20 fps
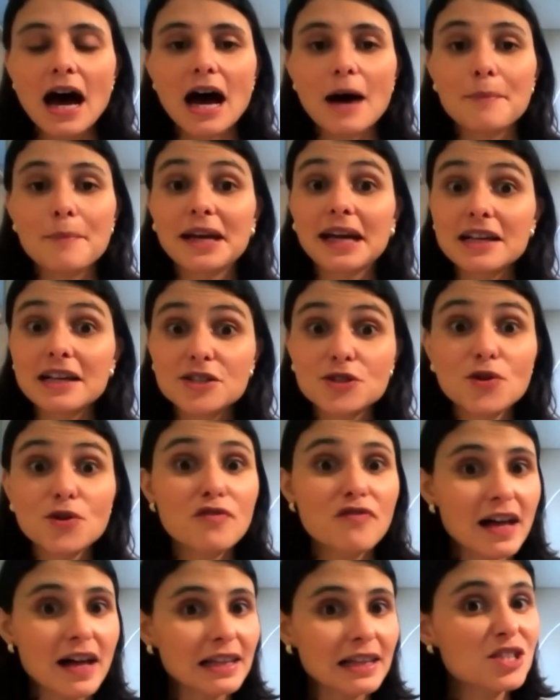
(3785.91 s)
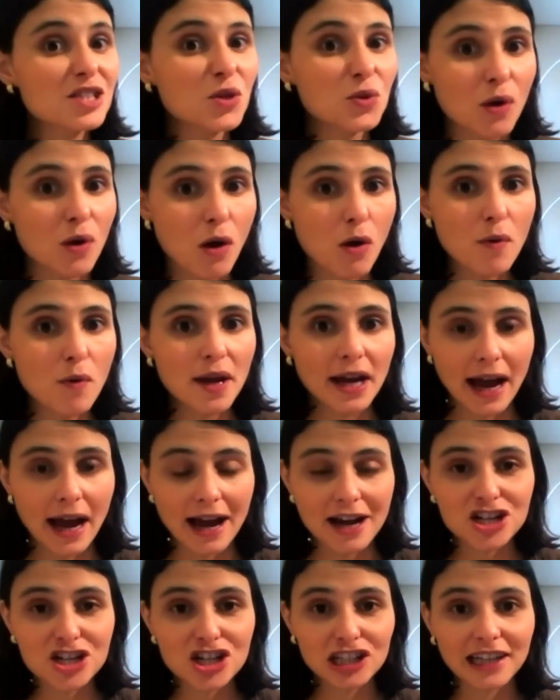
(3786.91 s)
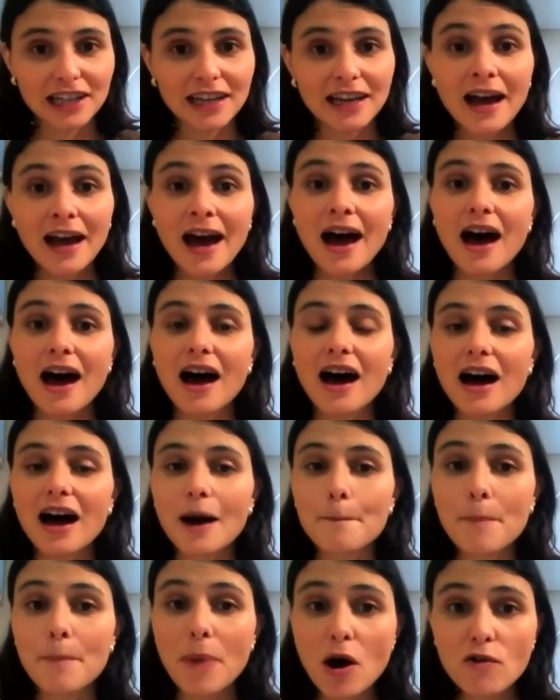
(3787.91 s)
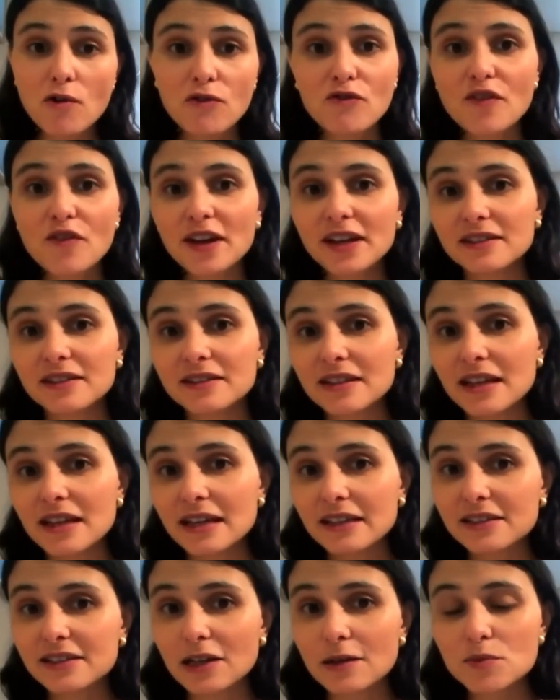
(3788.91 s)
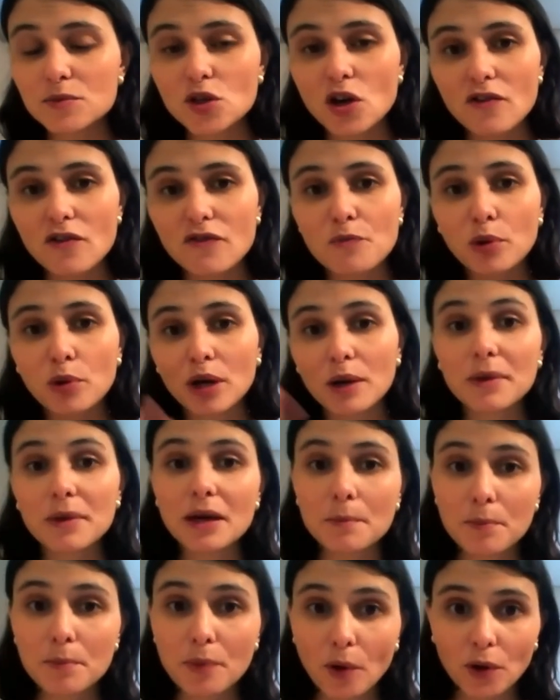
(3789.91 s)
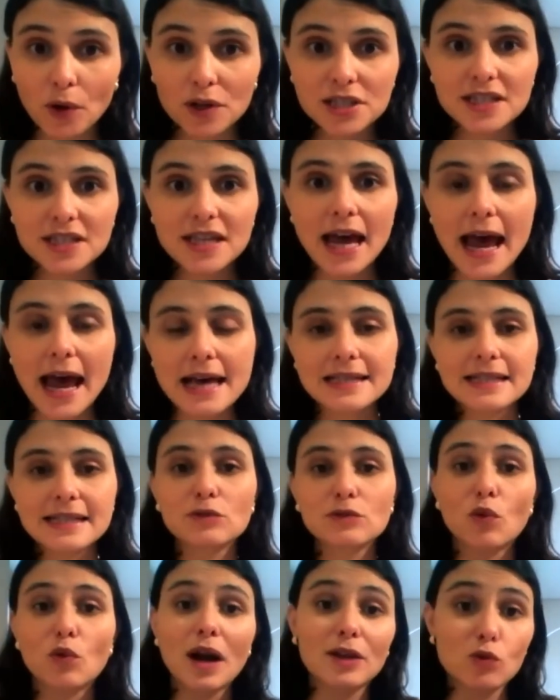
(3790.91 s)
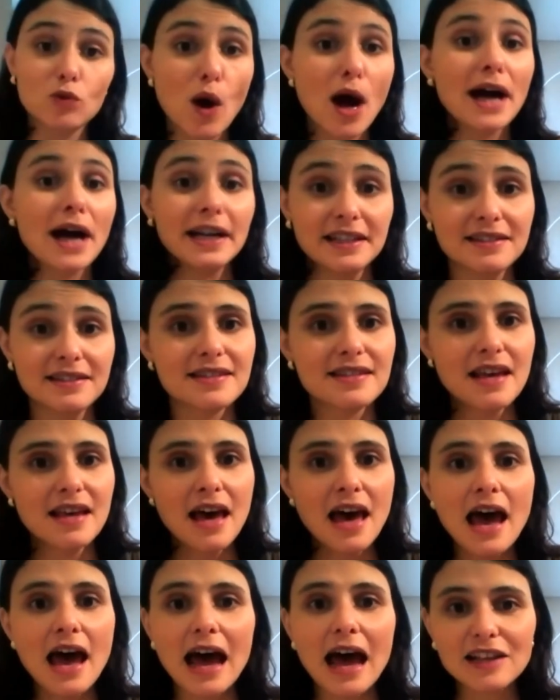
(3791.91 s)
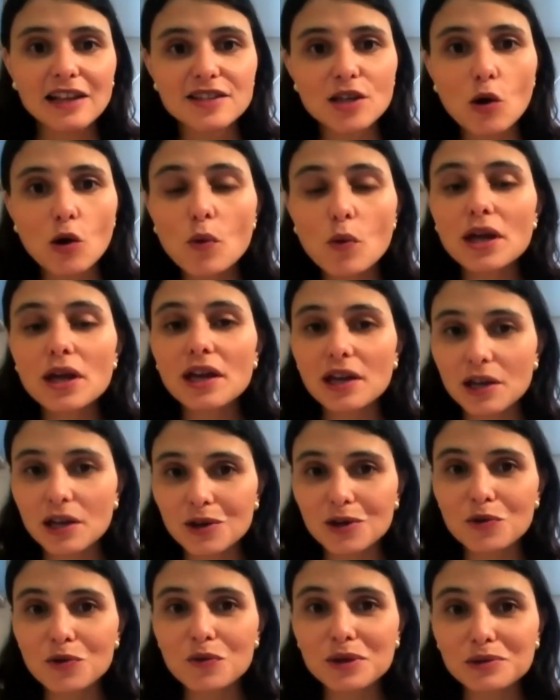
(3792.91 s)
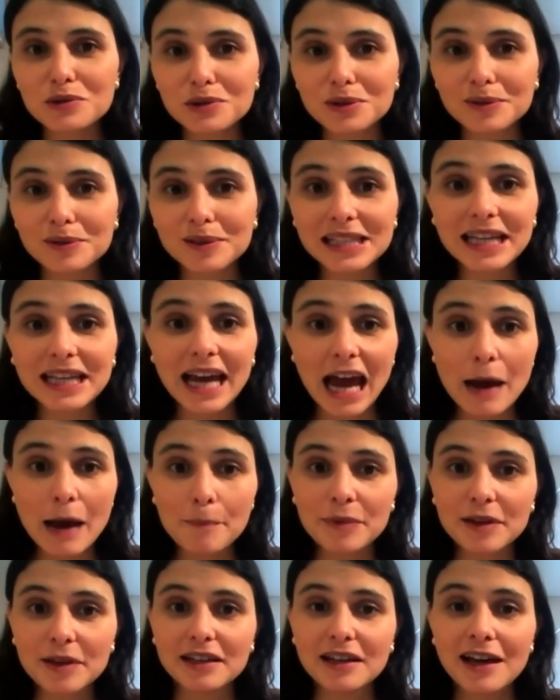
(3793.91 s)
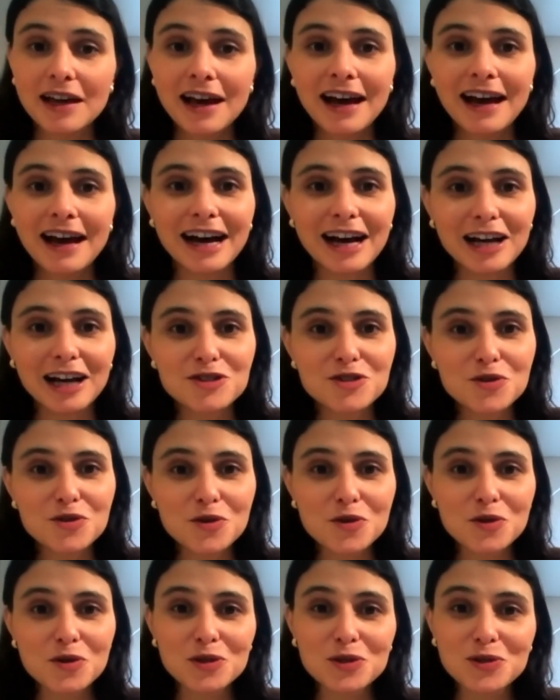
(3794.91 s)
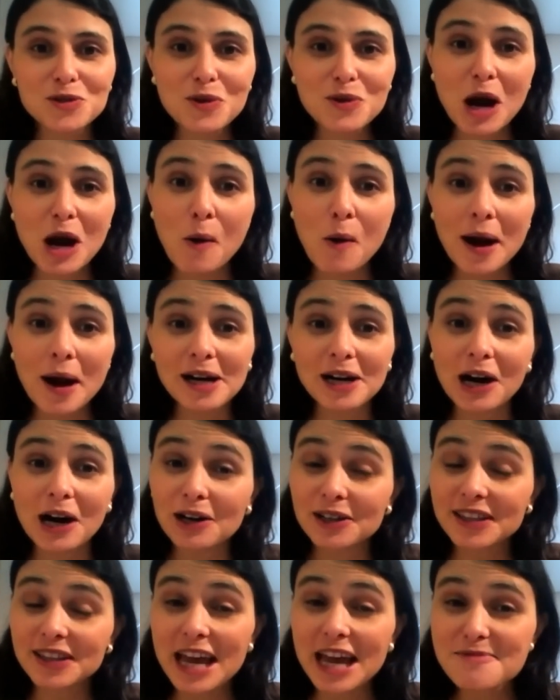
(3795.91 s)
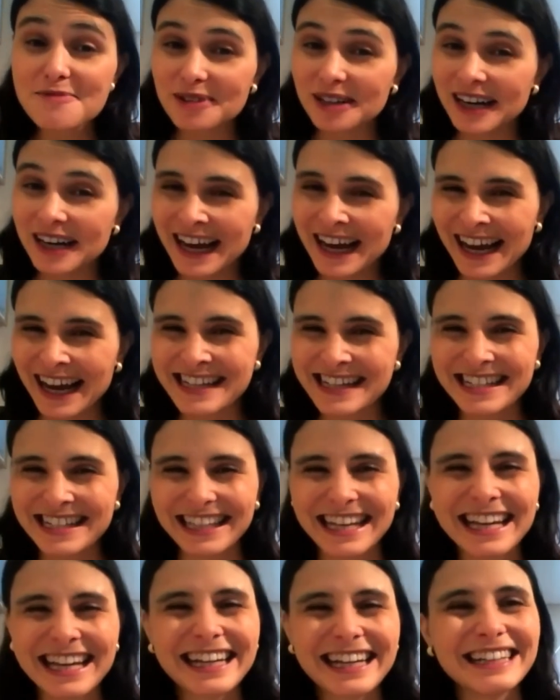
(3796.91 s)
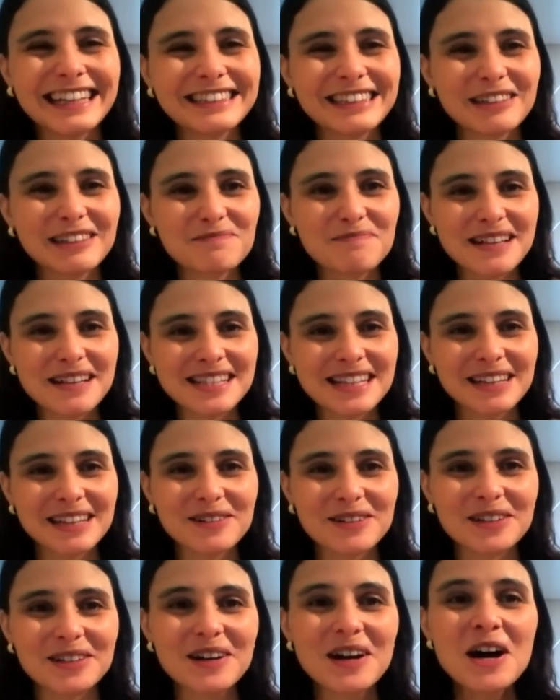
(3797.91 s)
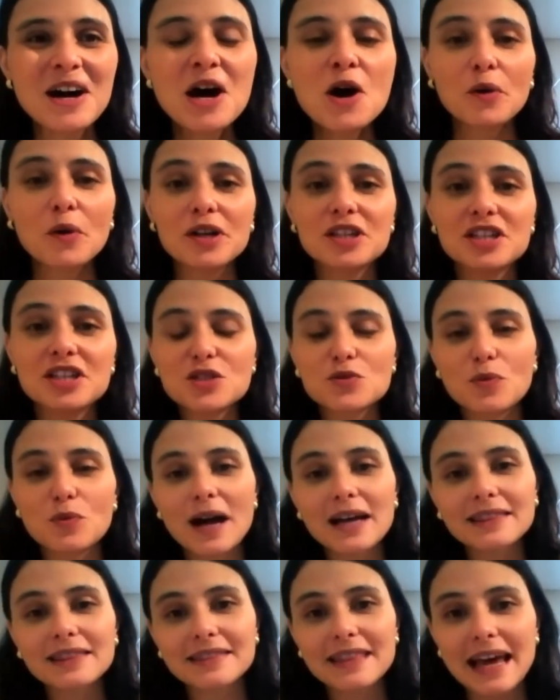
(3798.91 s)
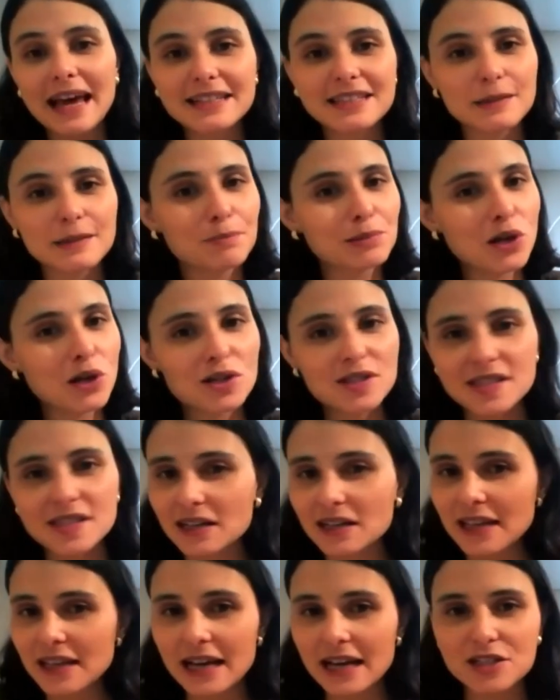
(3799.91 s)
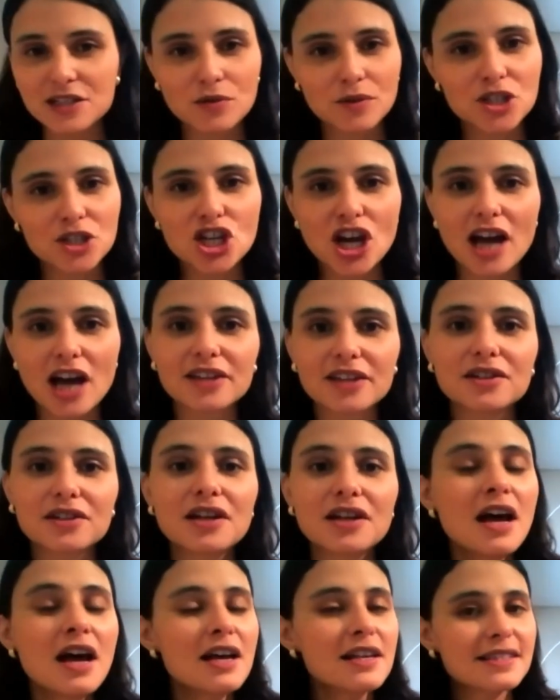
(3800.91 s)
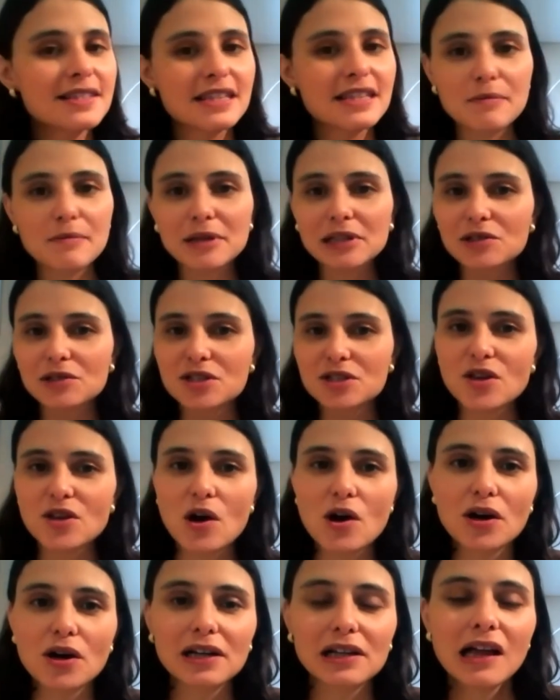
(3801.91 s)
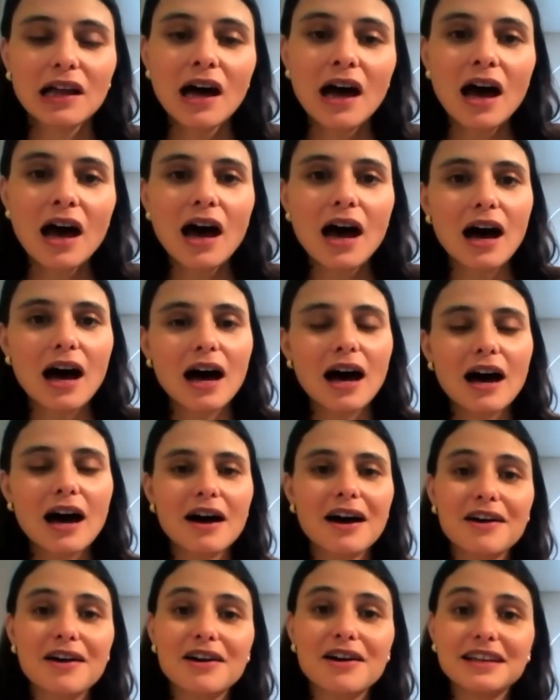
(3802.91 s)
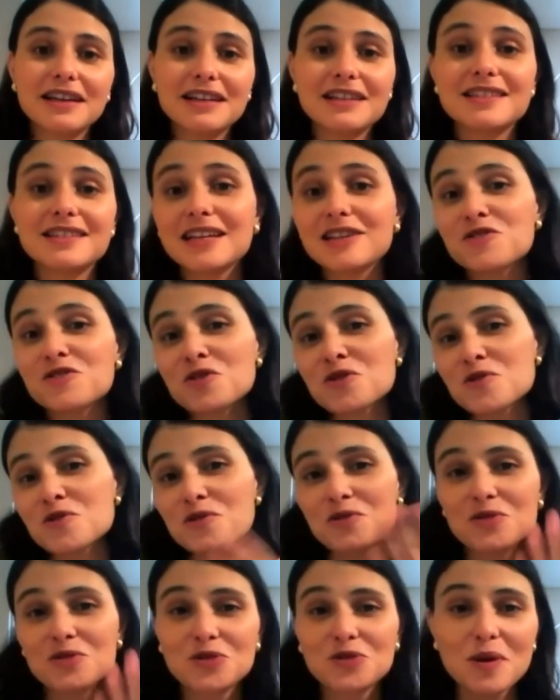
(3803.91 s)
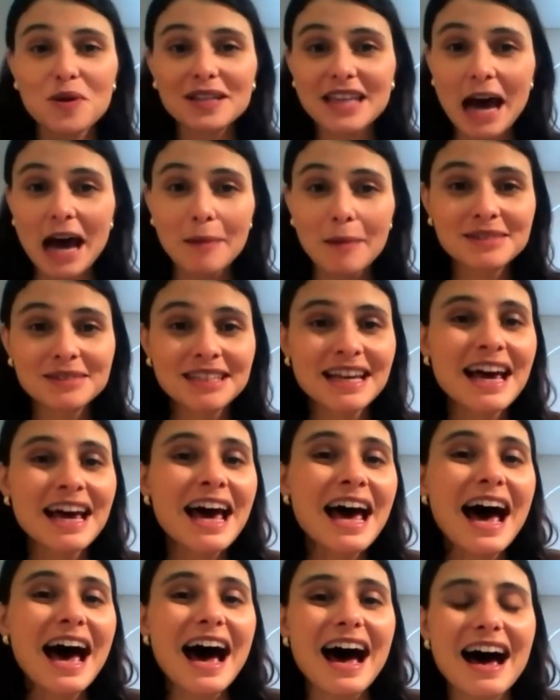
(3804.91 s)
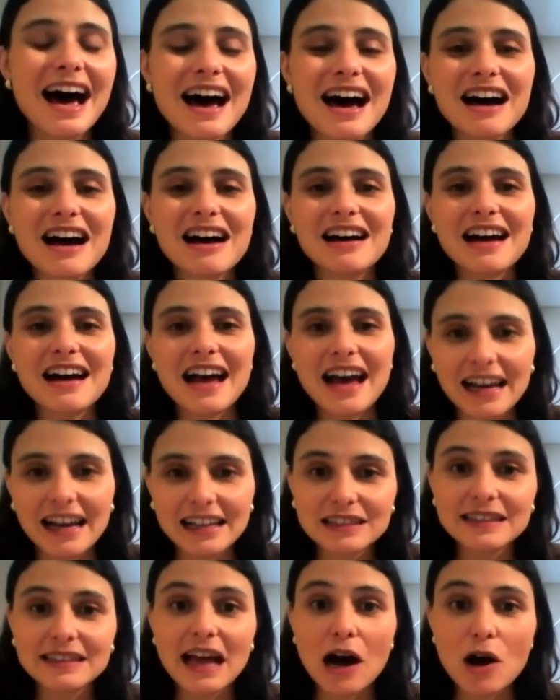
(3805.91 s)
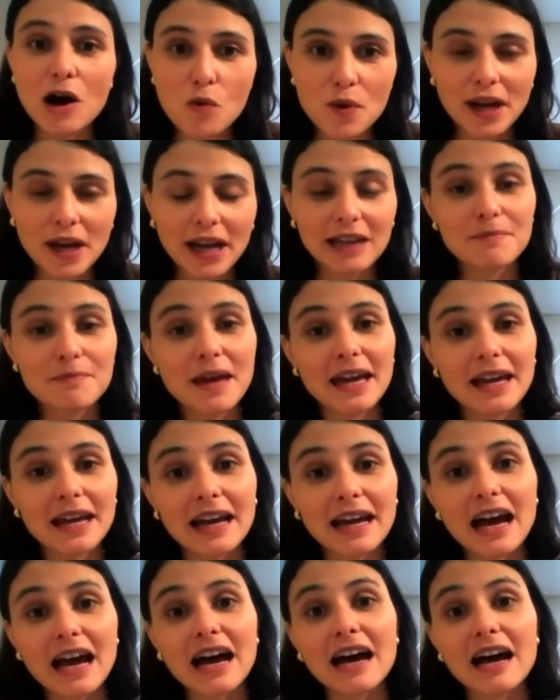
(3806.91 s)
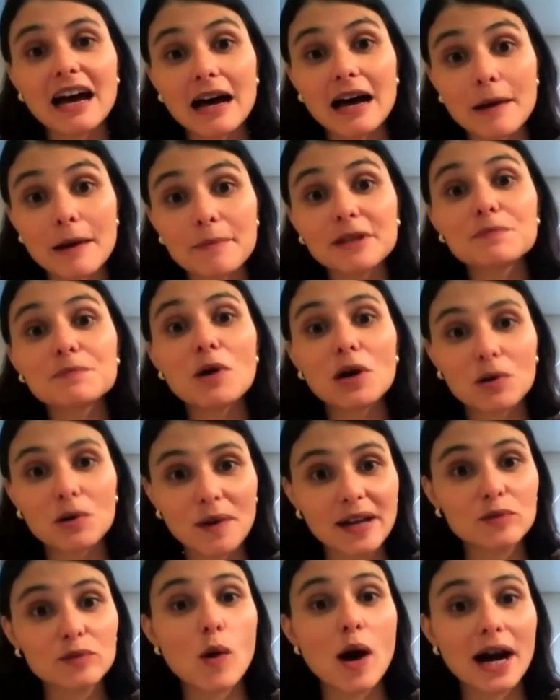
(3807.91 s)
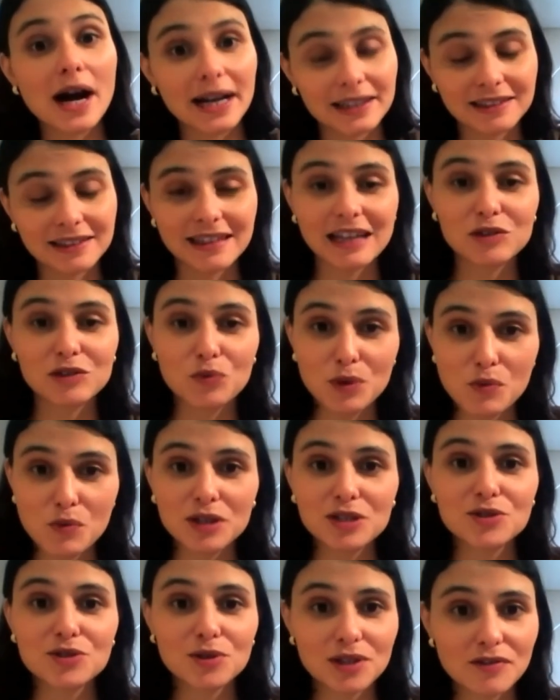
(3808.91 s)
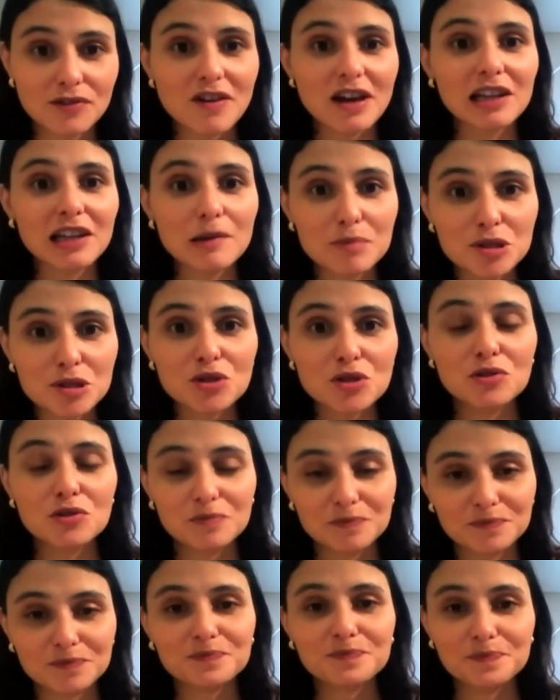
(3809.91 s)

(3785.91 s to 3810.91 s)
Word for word: Uh, because Noval is growing actually, uh, both in, in terms of premium ports as in red wines. And so we, we were really happy uh, to, to acquire our neighbor, actually, Quinta do Passadouro, which is right next, the plots are next to each other, similar soil, uh, easy to, to adapt. Uh, and now we can make uh, a bit more red wine that we want to develop too,